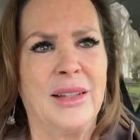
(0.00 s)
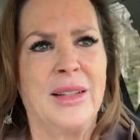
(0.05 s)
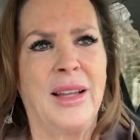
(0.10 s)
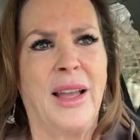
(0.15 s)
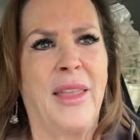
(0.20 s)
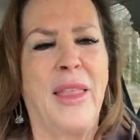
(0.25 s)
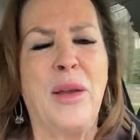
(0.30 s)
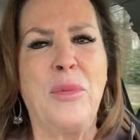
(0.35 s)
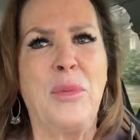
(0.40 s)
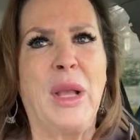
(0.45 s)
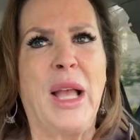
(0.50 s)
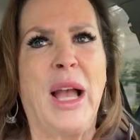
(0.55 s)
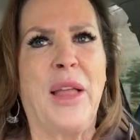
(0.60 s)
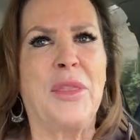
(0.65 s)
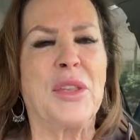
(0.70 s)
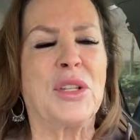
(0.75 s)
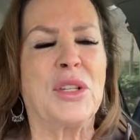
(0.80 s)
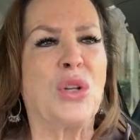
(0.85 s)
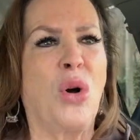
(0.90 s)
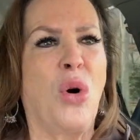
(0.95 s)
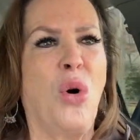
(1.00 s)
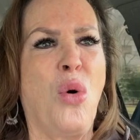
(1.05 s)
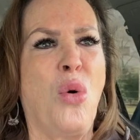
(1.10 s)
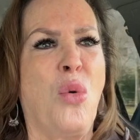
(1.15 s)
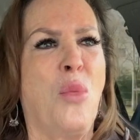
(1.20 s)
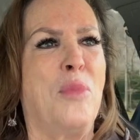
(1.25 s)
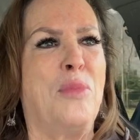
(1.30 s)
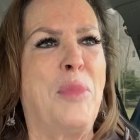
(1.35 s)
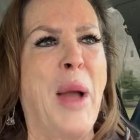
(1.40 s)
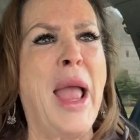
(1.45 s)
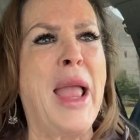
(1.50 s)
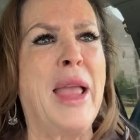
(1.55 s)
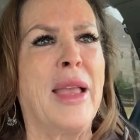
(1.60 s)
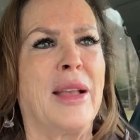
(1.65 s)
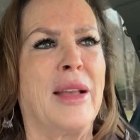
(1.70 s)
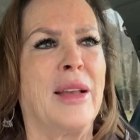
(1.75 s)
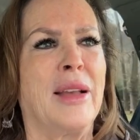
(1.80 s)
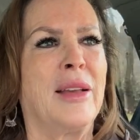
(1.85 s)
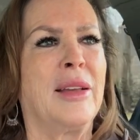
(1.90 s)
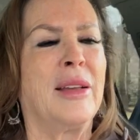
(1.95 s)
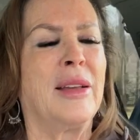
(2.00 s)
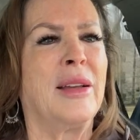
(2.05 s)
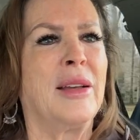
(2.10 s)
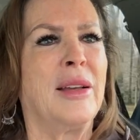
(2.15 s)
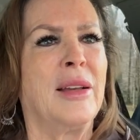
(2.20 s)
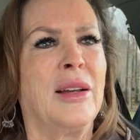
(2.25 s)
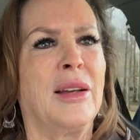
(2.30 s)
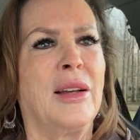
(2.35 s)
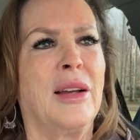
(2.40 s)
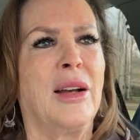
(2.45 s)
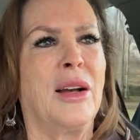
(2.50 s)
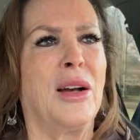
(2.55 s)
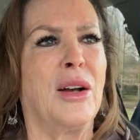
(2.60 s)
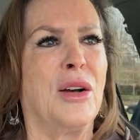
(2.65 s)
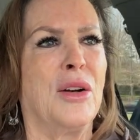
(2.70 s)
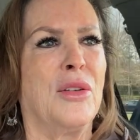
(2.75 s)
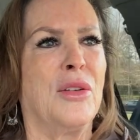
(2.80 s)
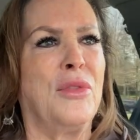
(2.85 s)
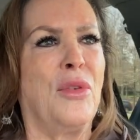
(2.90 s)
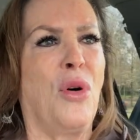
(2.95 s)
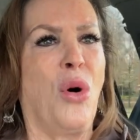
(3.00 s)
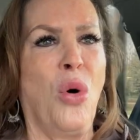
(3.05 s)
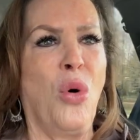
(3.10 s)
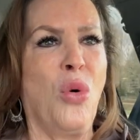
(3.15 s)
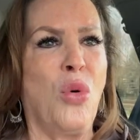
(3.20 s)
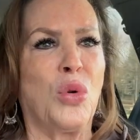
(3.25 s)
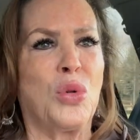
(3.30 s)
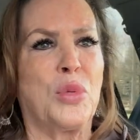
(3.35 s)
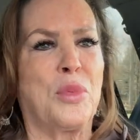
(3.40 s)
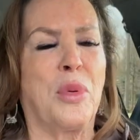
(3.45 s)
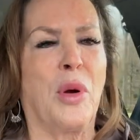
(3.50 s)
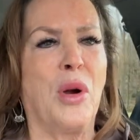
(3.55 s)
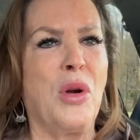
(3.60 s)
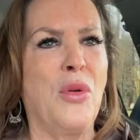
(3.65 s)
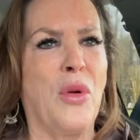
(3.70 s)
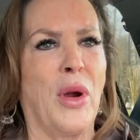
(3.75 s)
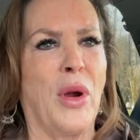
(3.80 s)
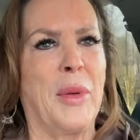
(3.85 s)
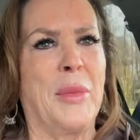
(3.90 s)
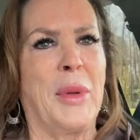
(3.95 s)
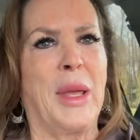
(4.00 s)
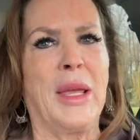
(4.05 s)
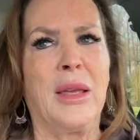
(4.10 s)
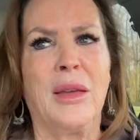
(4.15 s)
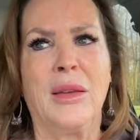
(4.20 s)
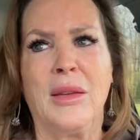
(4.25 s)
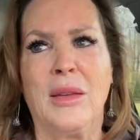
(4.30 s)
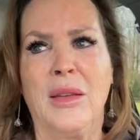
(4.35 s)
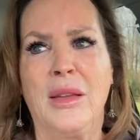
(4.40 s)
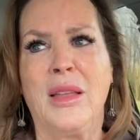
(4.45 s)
And then we got this whole bank of old programming